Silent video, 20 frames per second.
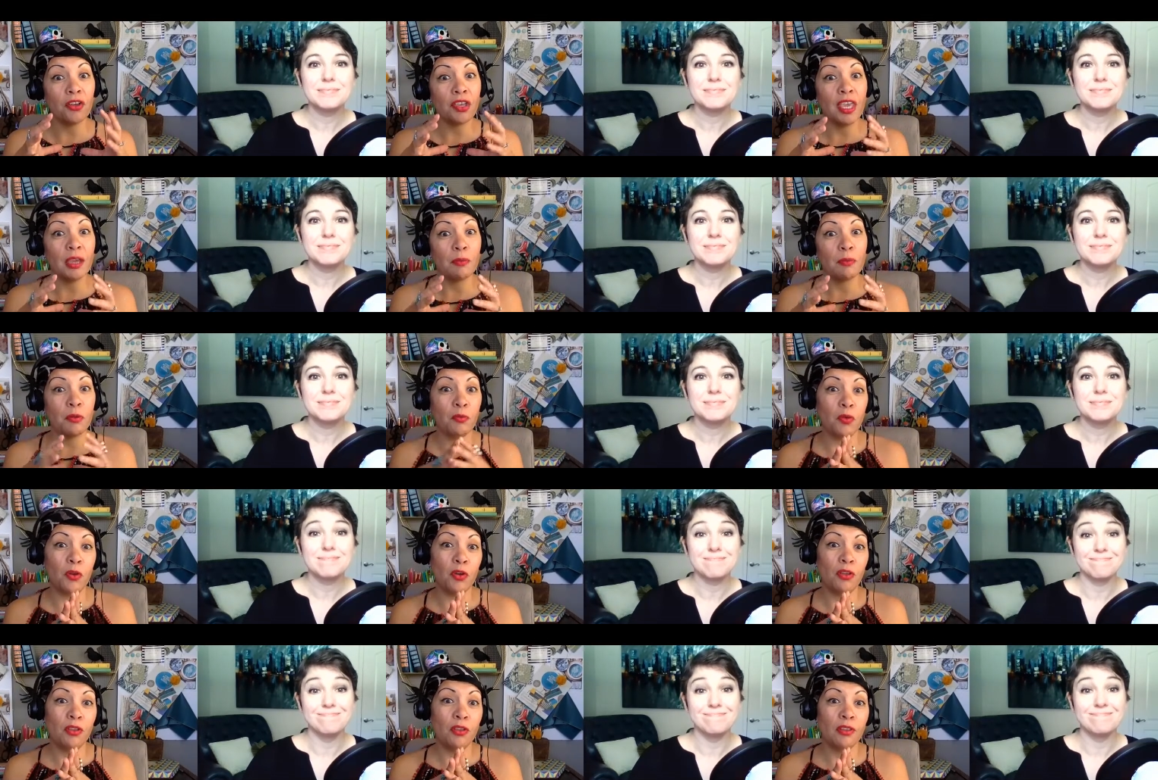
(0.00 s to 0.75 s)
Speaker 1: camera
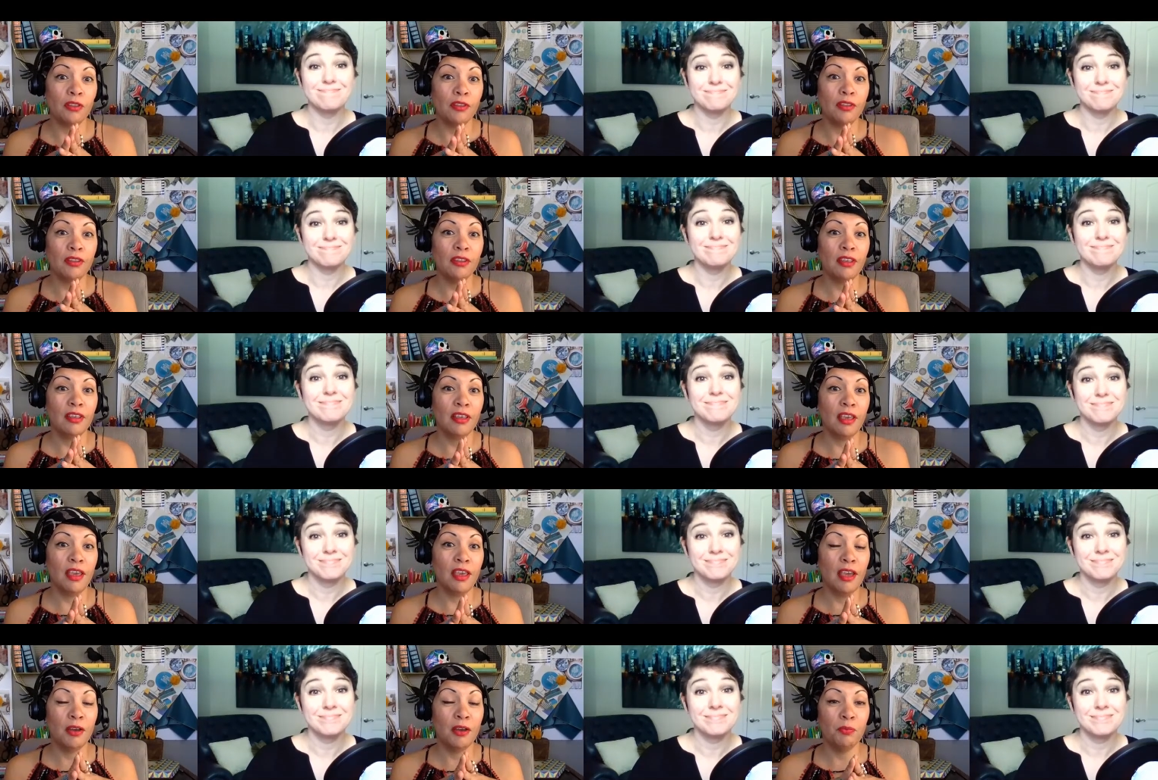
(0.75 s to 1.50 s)
roll, mm-hmm.
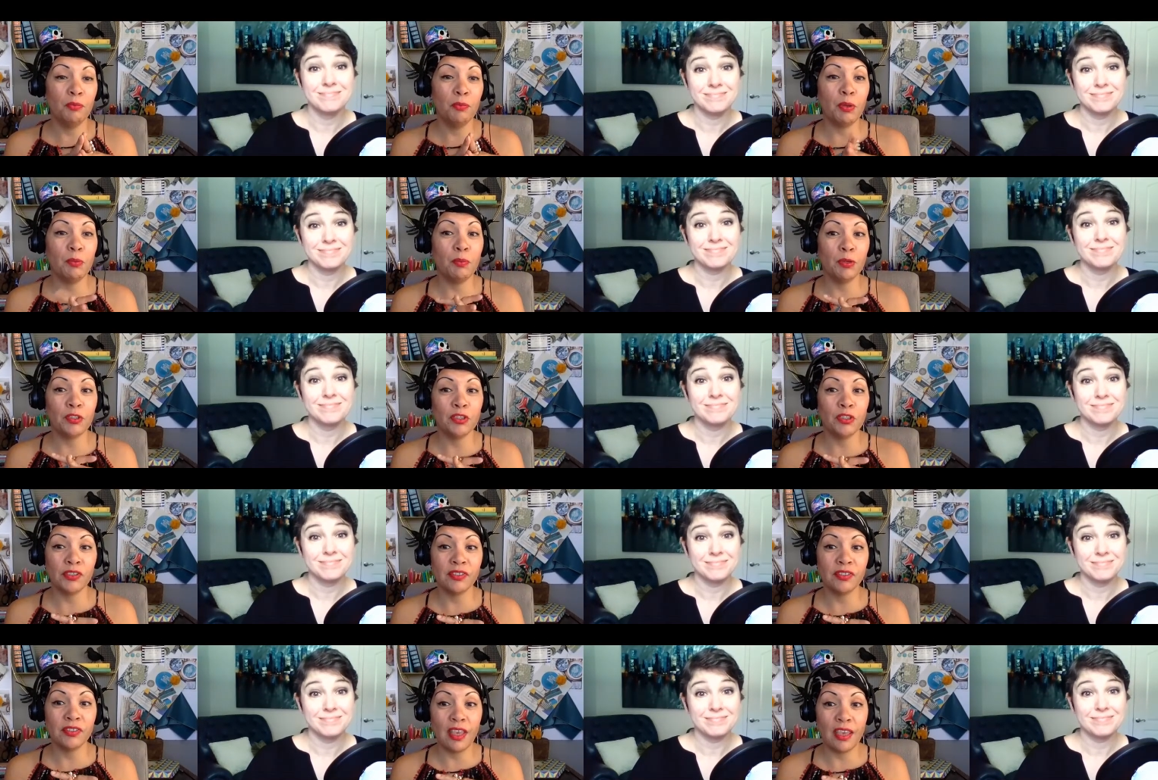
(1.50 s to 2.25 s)
and we were
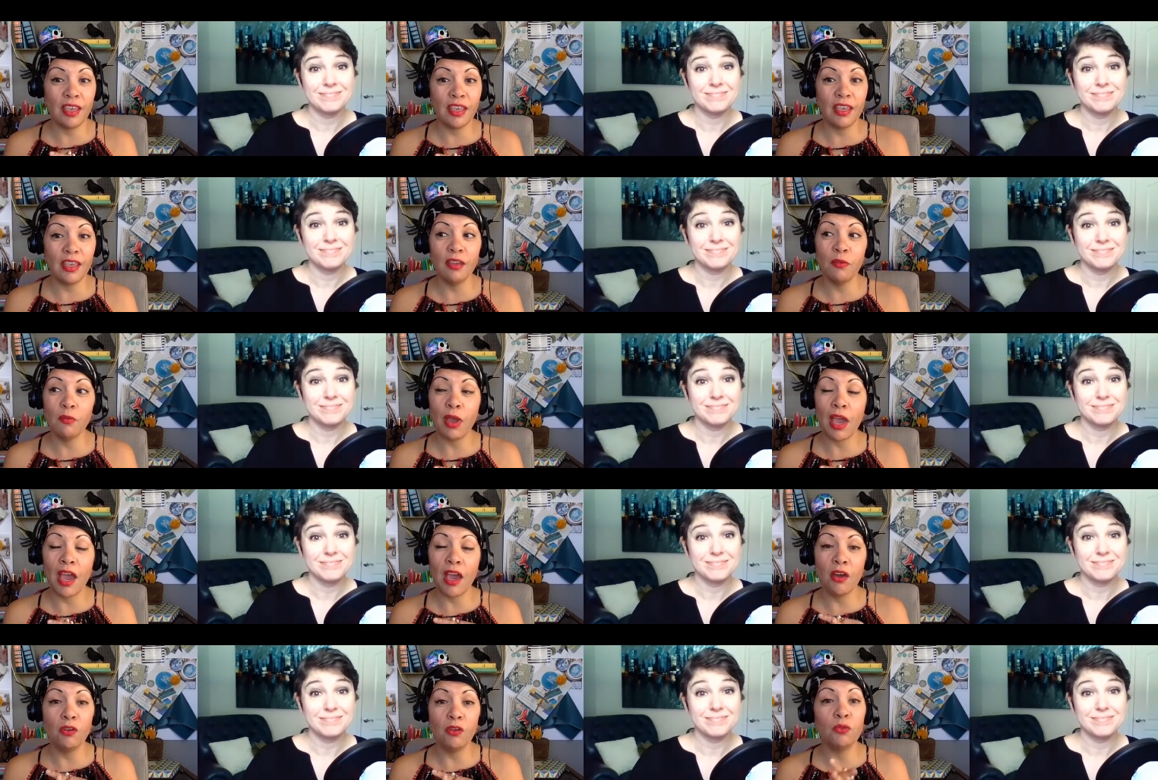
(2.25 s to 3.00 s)
just saying,
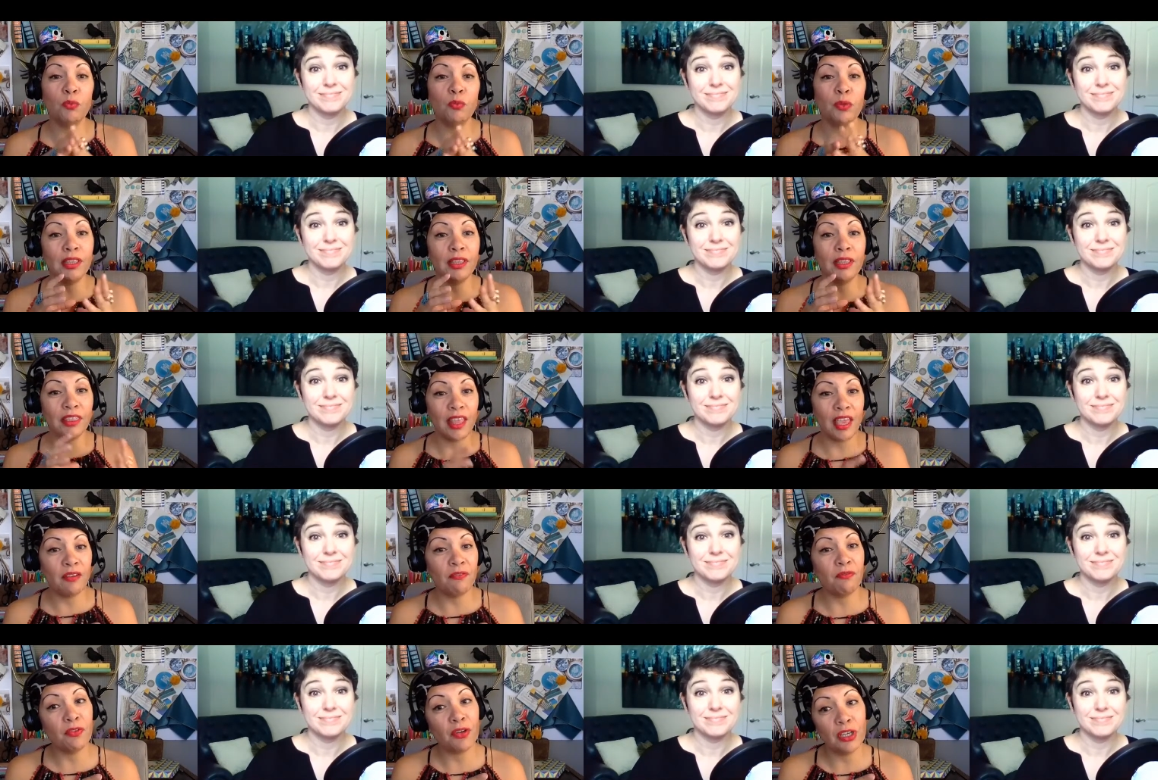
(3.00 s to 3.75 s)
how do we
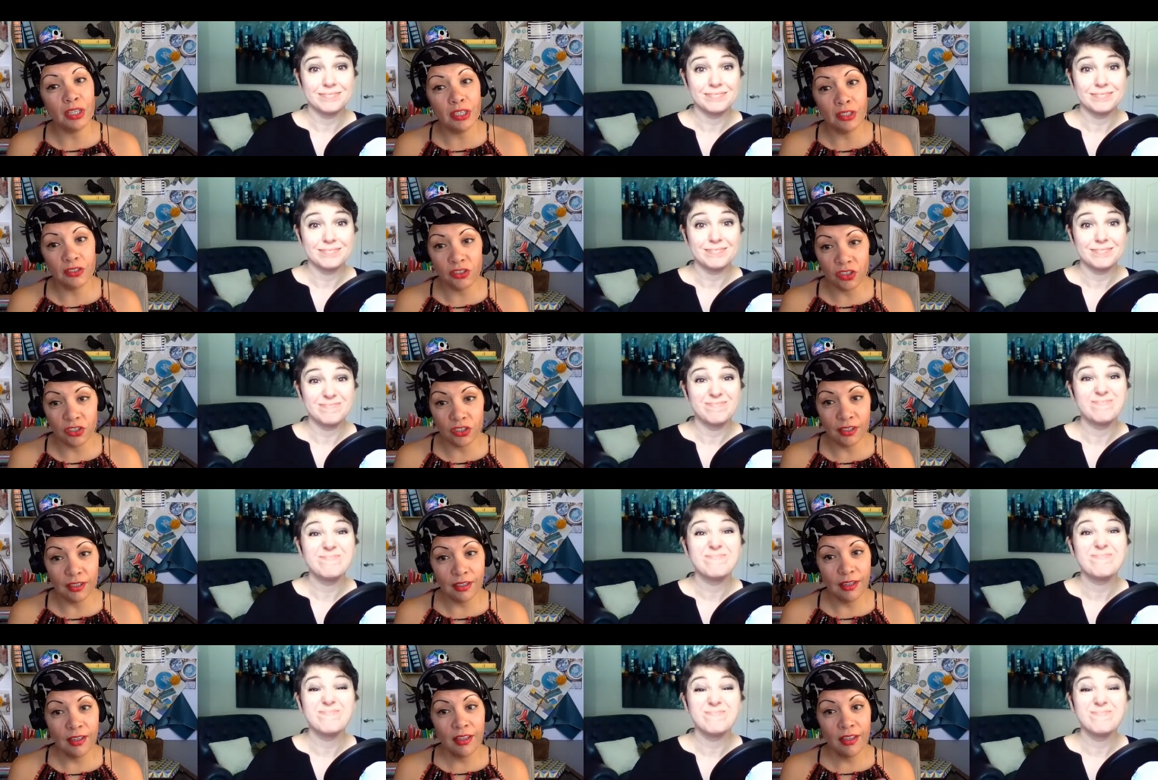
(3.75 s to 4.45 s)
leverage